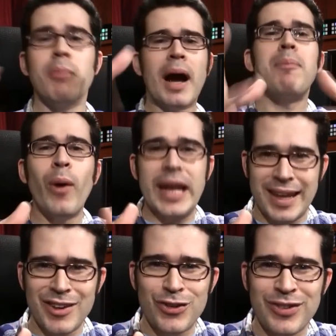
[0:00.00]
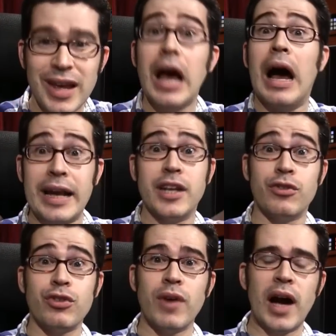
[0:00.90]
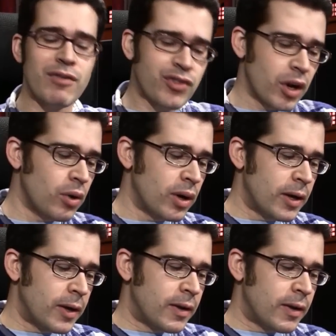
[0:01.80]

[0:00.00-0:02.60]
My point is, I need to survive. So